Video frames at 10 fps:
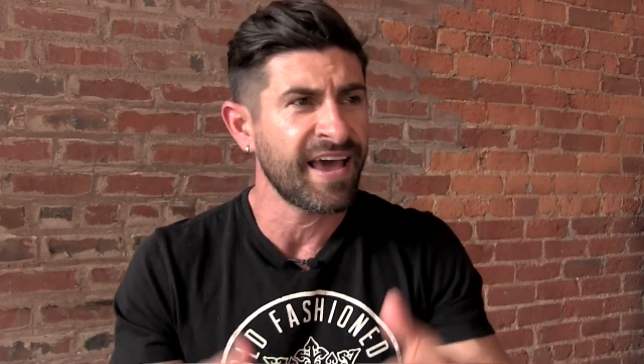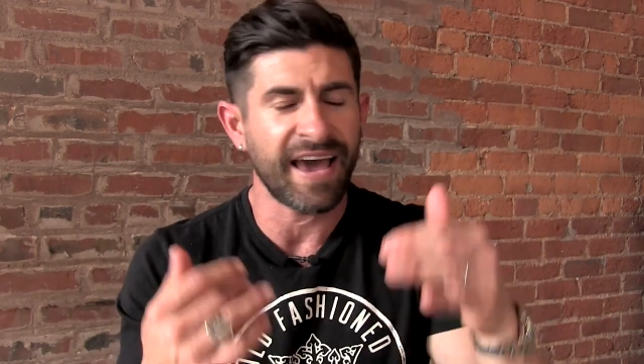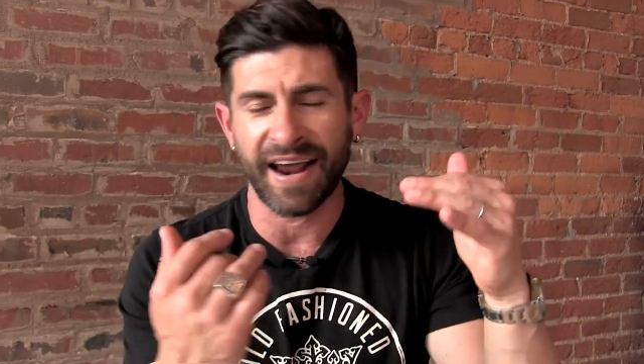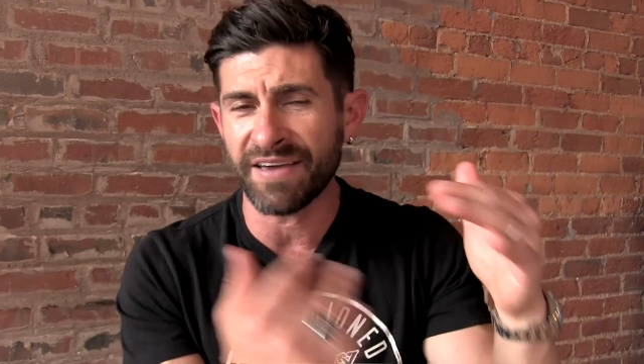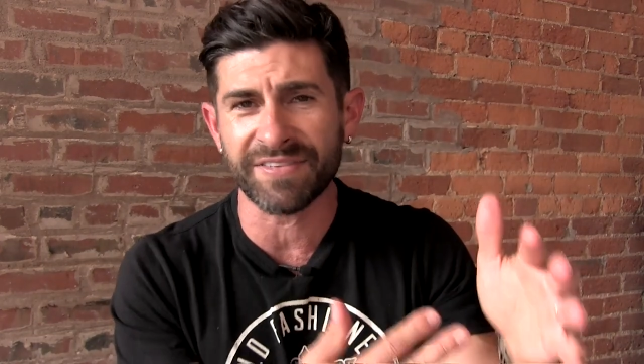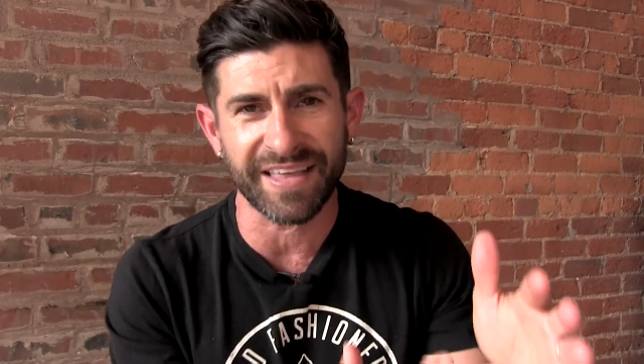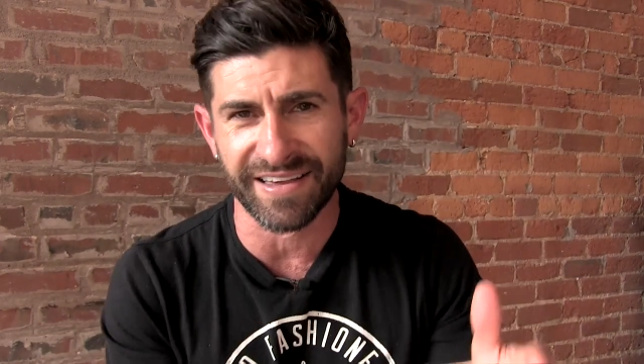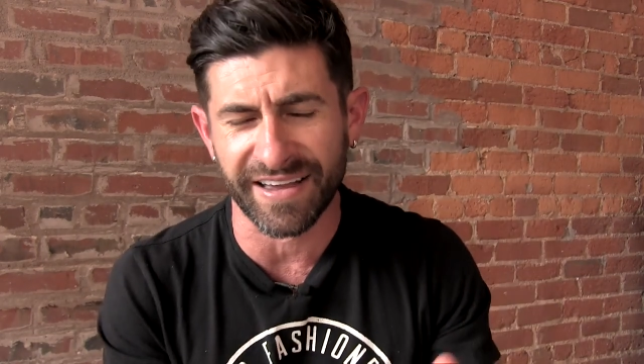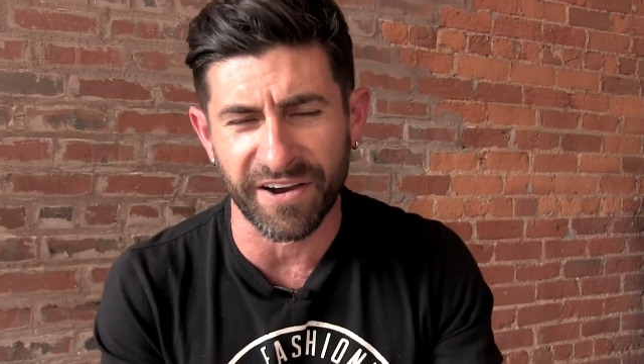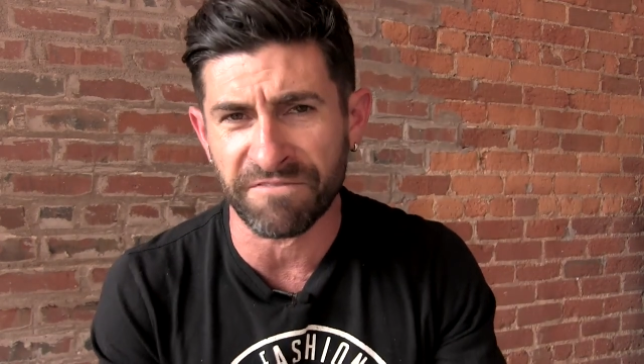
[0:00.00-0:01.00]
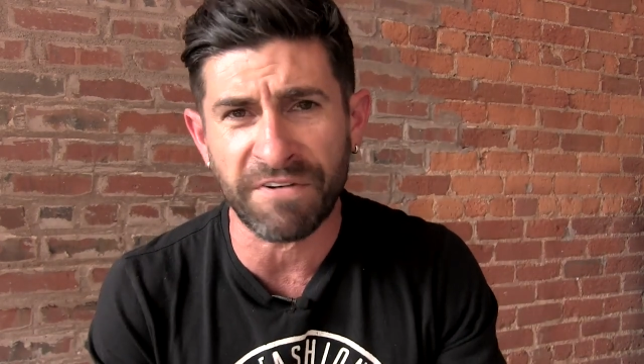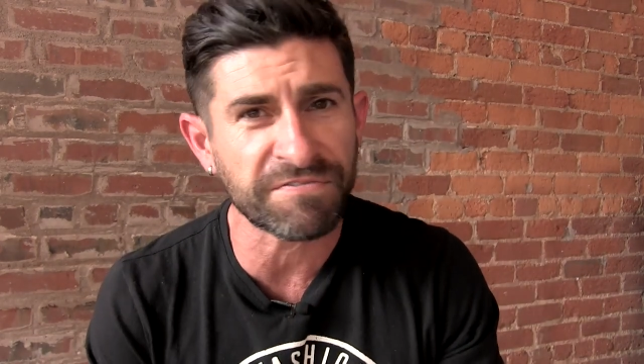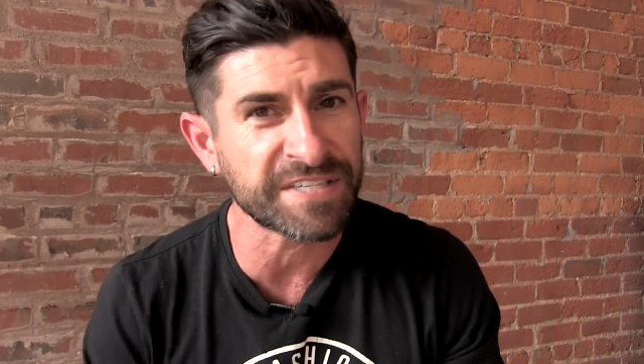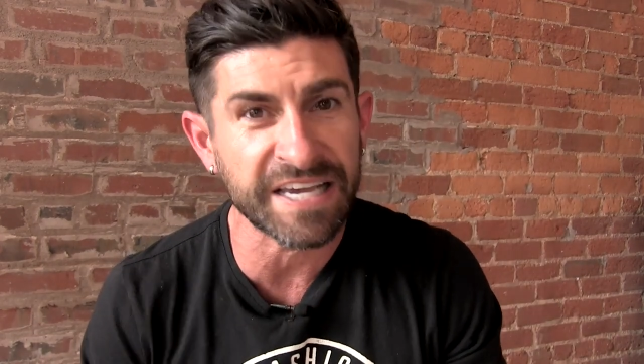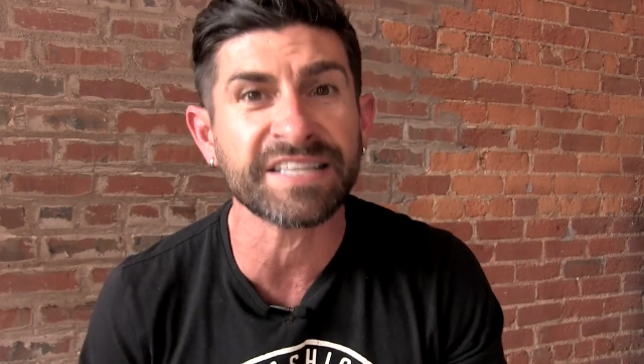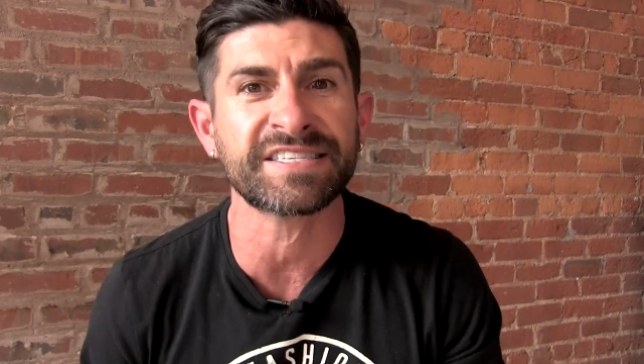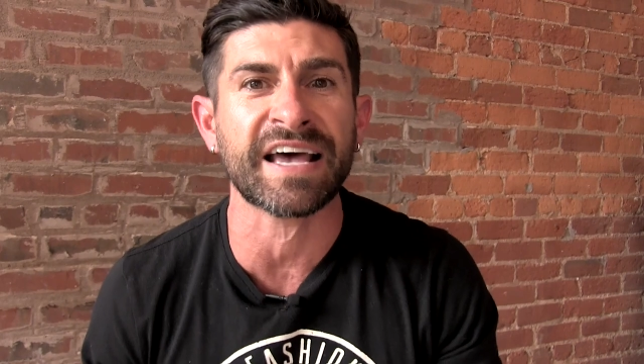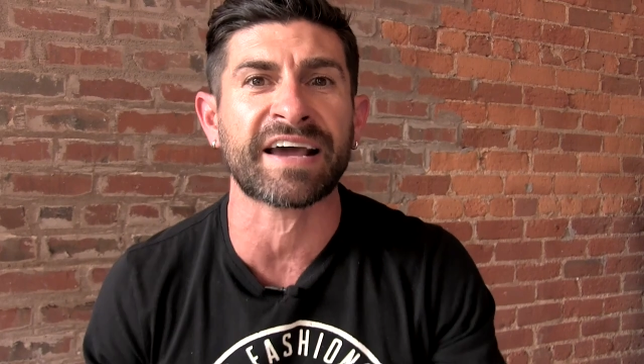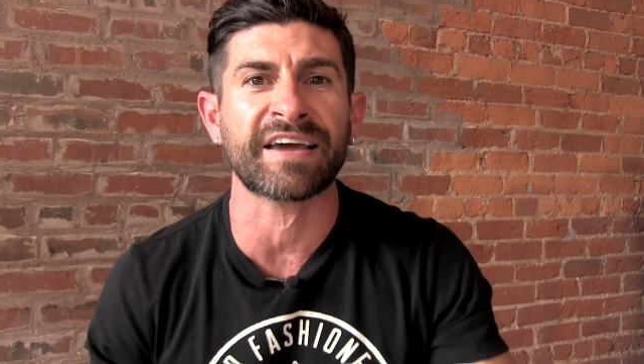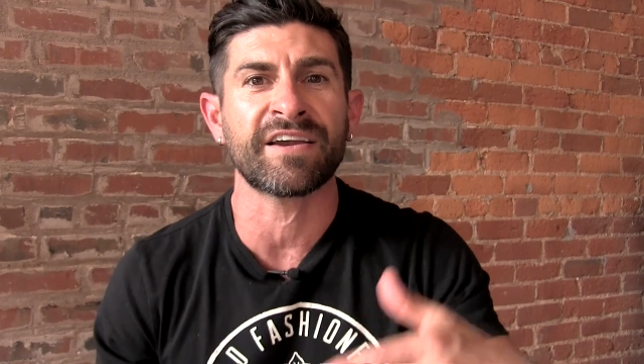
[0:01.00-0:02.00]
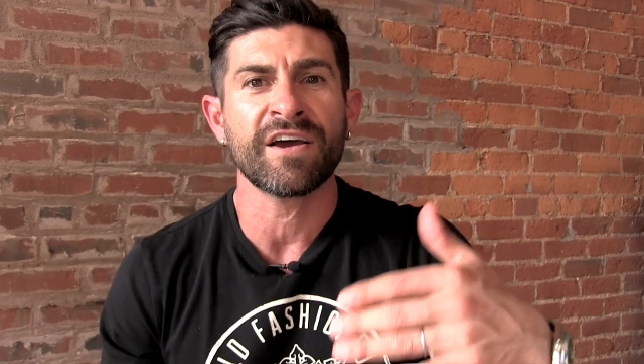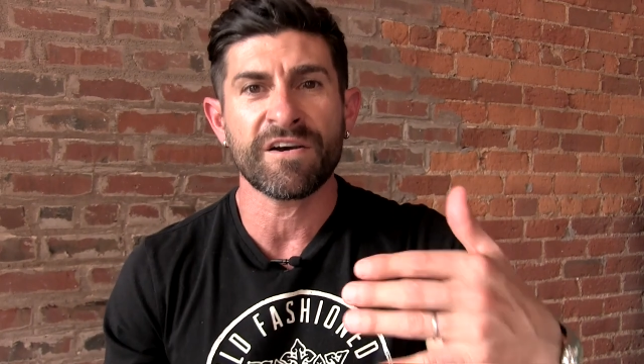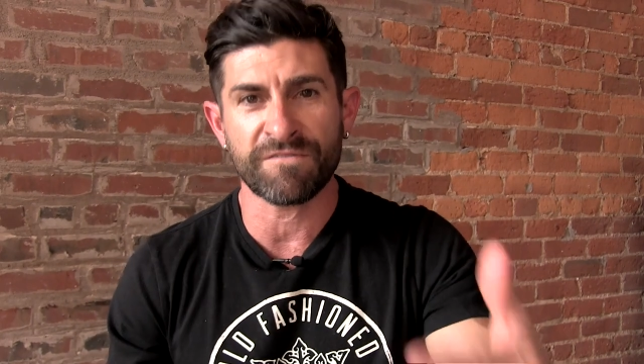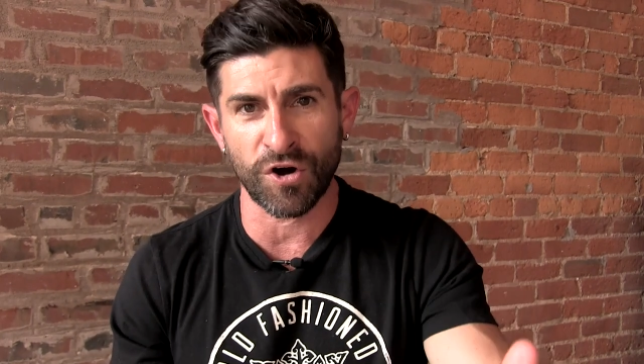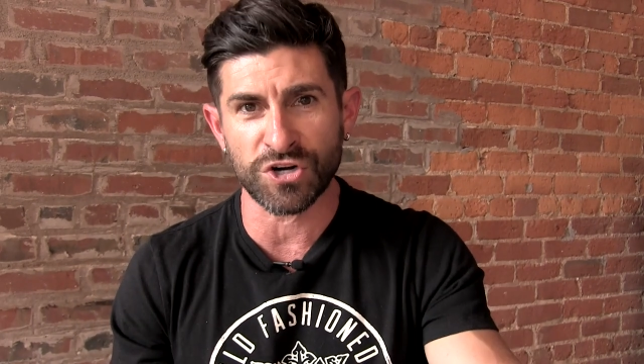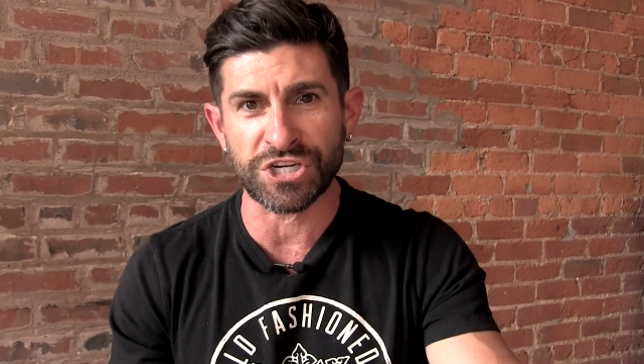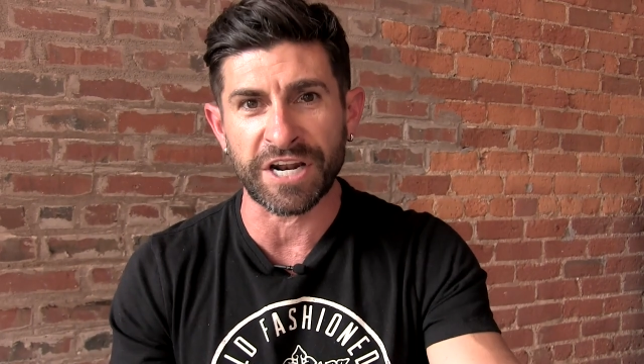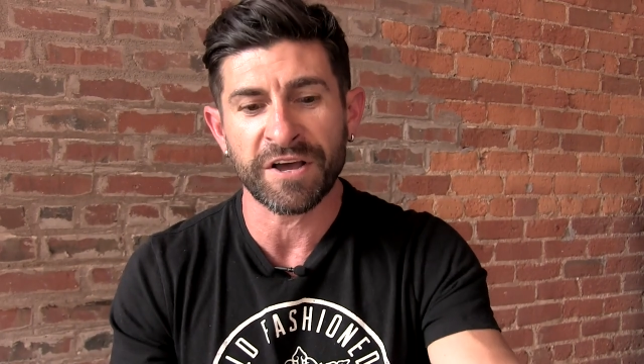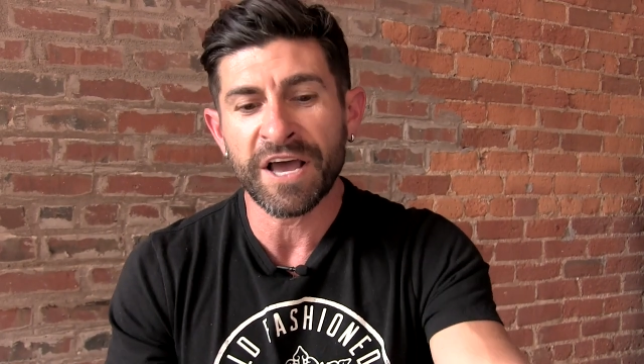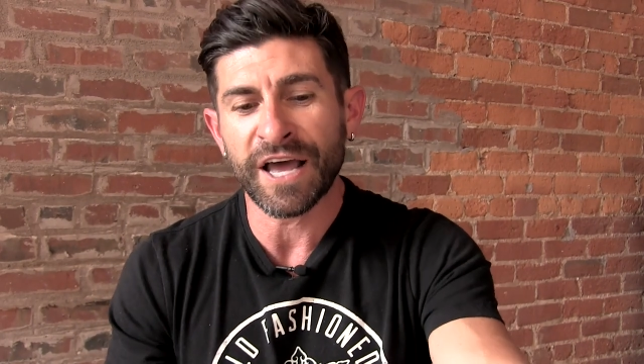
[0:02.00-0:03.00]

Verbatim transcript: and I even think like a 15 second version.